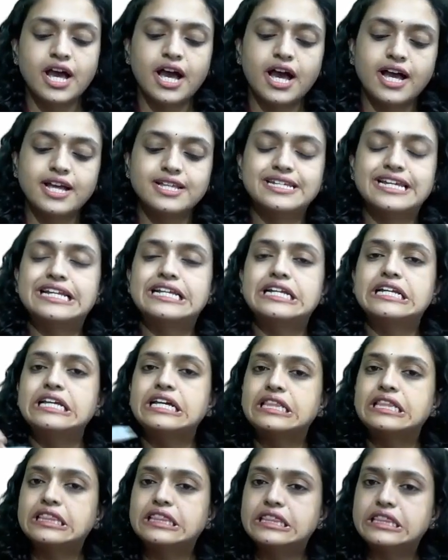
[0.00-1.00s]
Generally, a
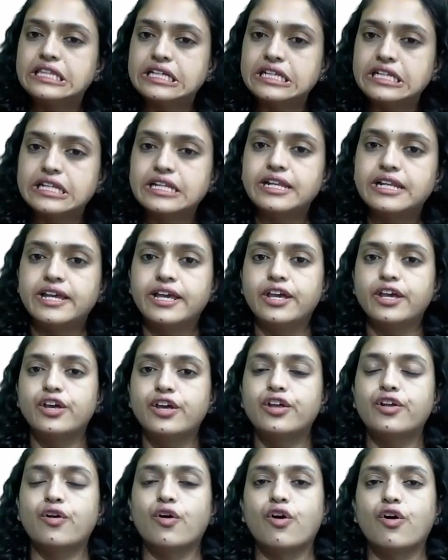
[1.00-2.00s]
thin layer
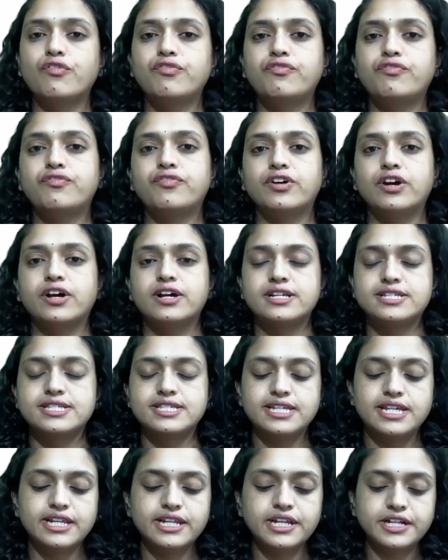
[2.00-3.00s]
of
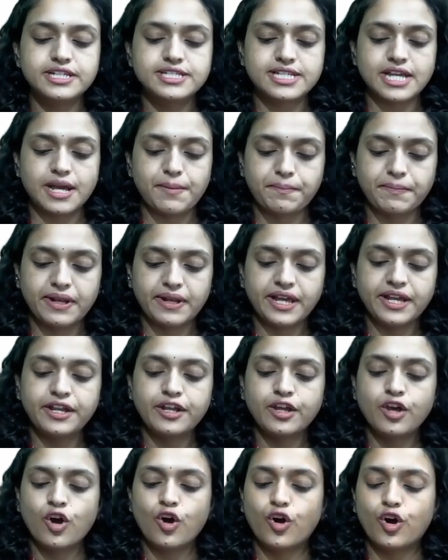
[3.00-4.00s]
sealant is applied
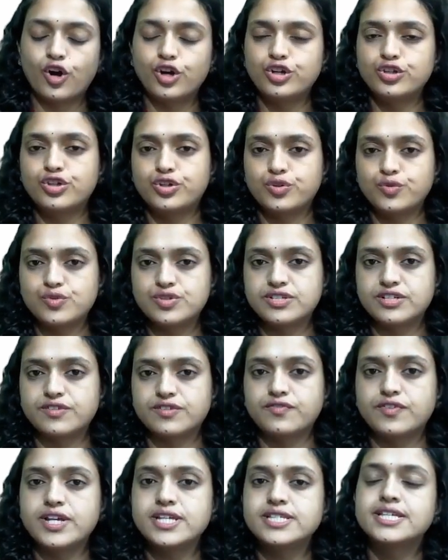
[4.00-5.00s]
onto the tooth
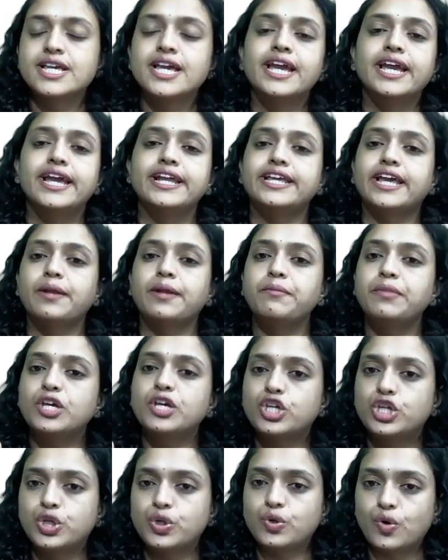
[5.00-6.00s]
surface, can be
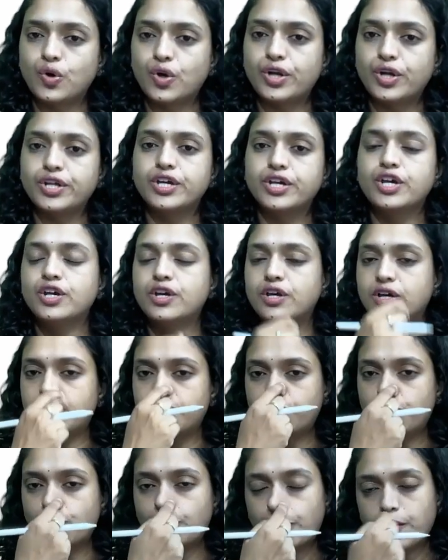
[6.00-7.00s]
cured for
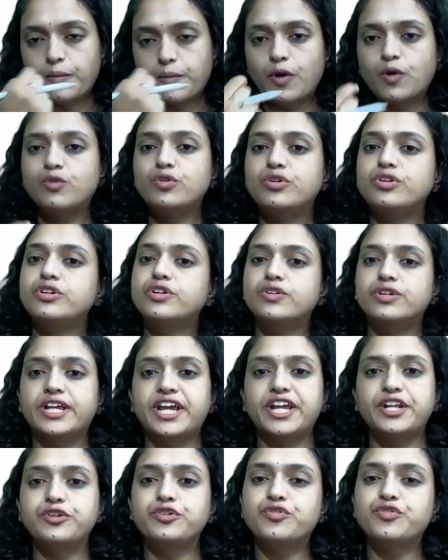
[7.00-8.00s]
about 10
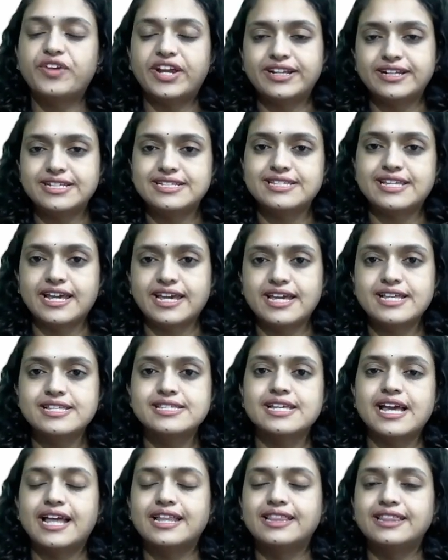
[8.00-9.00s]
to 20 seconds,
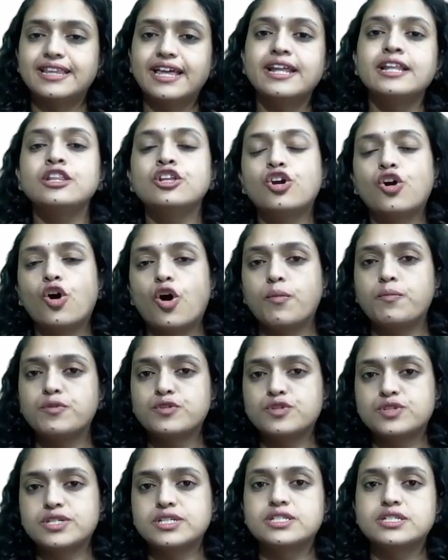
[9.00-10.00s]
and then the
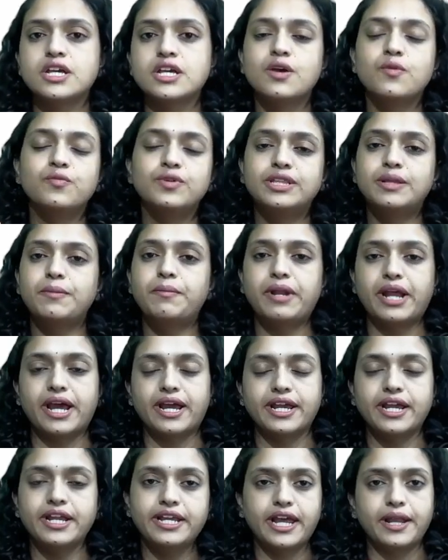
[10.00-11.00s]
composite with the
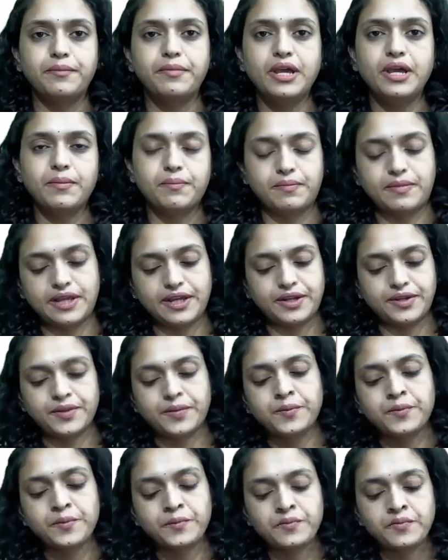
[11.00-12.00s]
bracket can be applied.
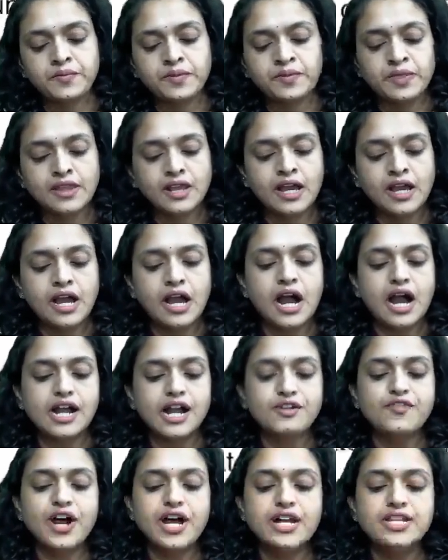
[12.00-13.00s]

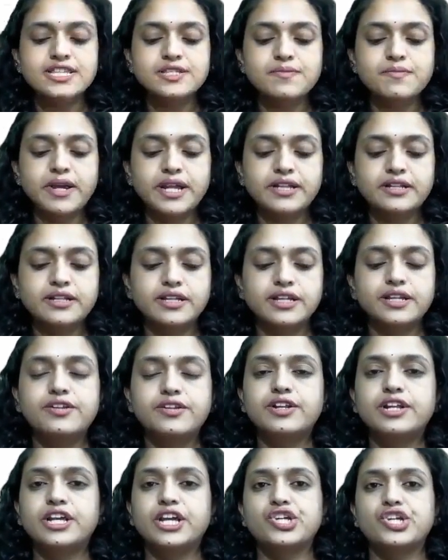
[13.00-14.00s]
Advancement in
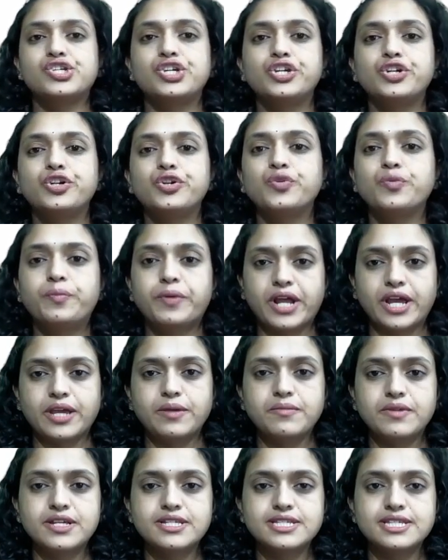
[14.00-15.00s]
relation to
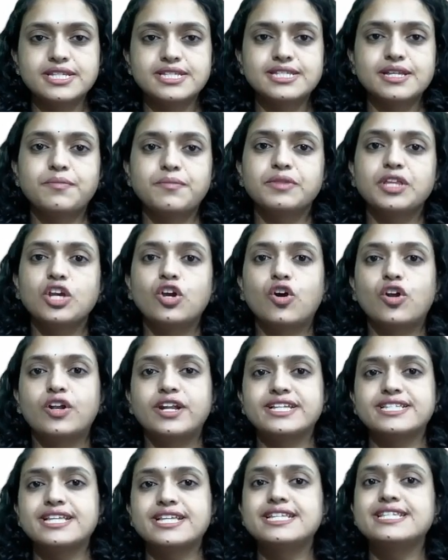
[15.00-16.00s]
primers is something called as
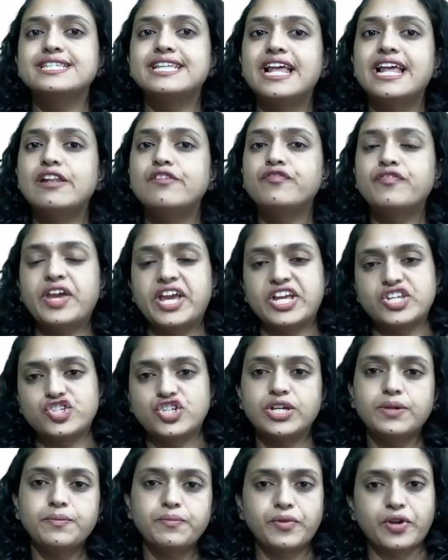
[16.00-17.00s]
a self-etching
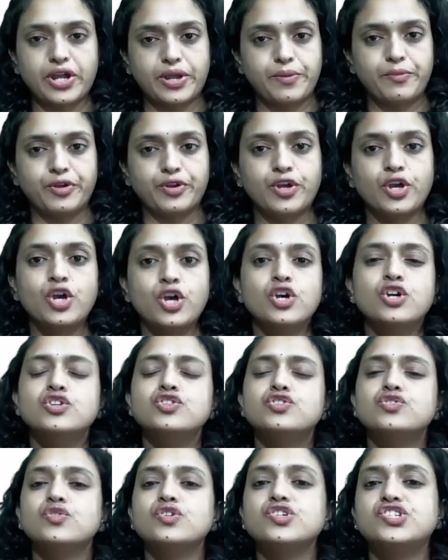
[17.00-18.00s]
primer.
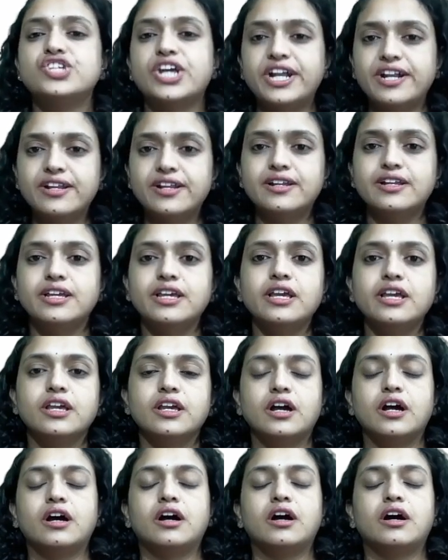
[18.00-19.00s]
So generally,
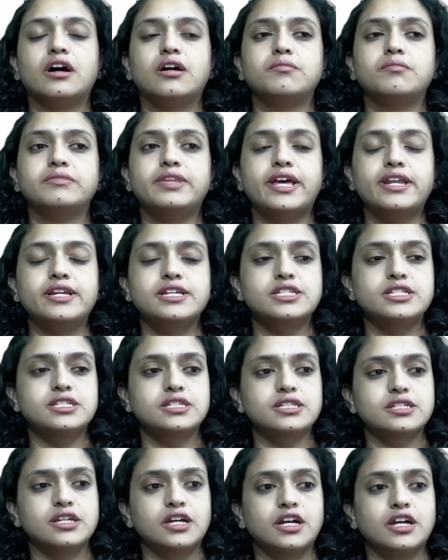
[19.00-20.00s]
there is
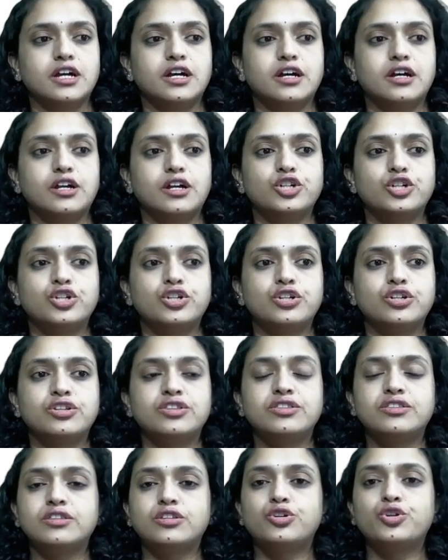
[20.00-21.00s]

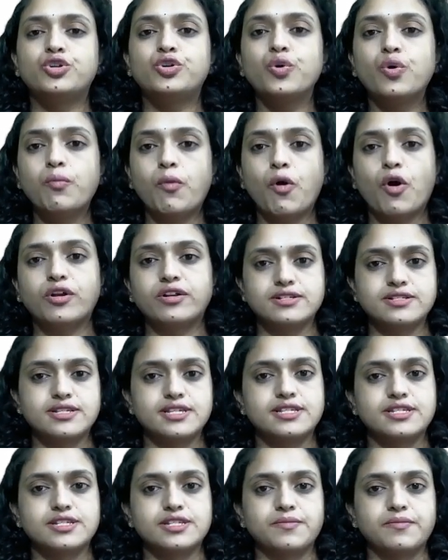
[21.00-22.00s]
two bottle
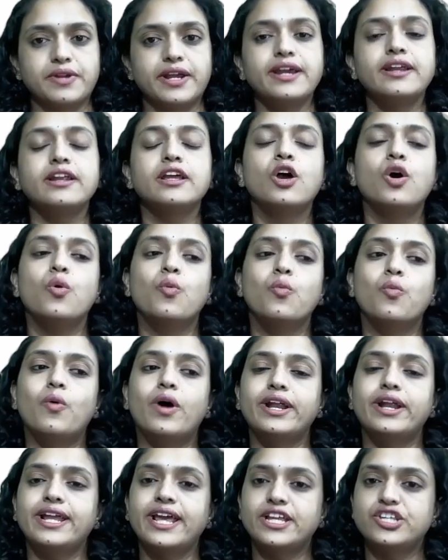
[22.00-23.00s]
system, right? One
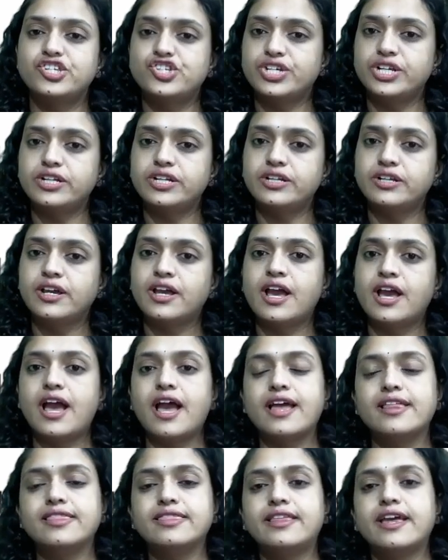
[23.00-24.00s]
etchant
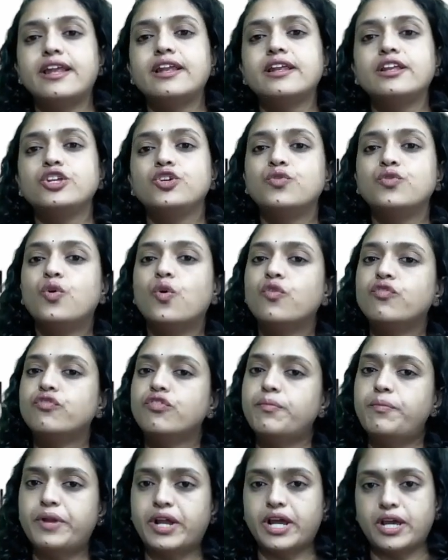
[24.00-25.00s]
and then you go for
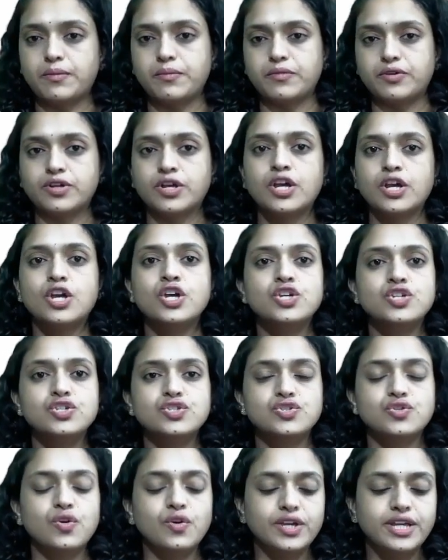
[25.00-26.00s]
primer.
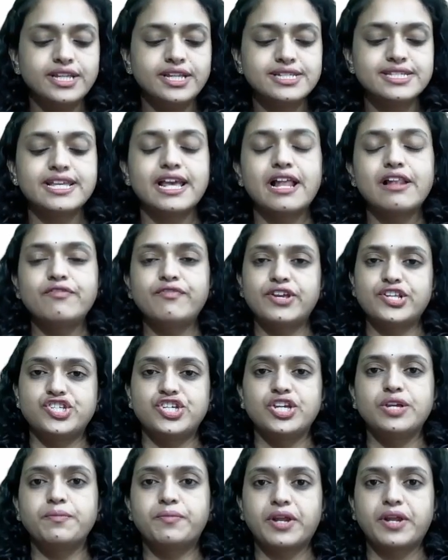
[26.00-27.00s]
So in self-etching
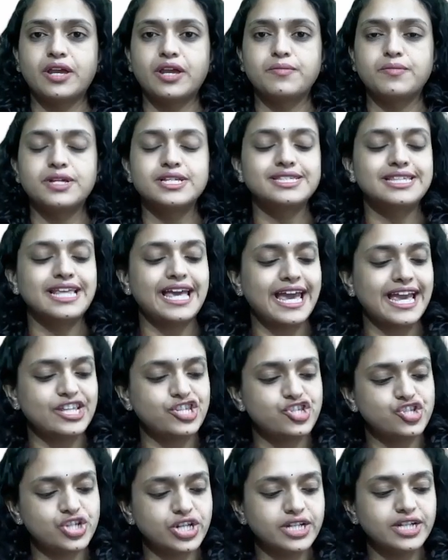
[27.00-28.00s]
primers, the
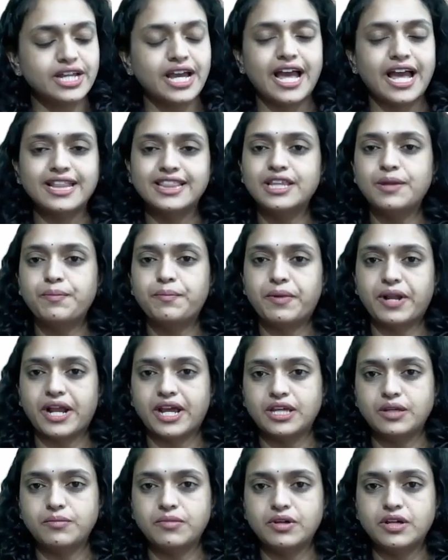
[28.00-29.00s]
etchant and the
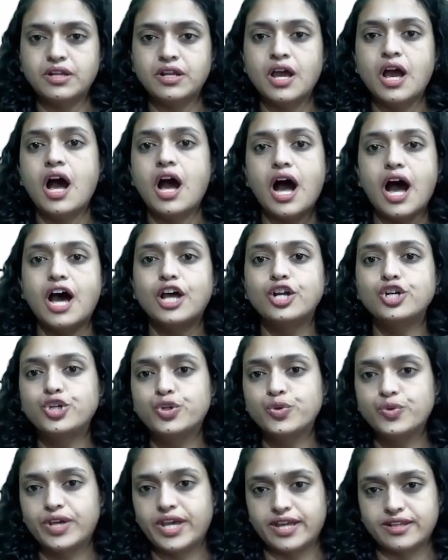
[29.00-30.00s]
primer are
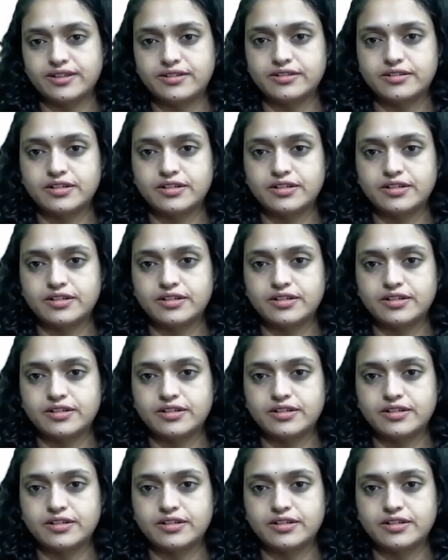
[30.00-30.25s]
together.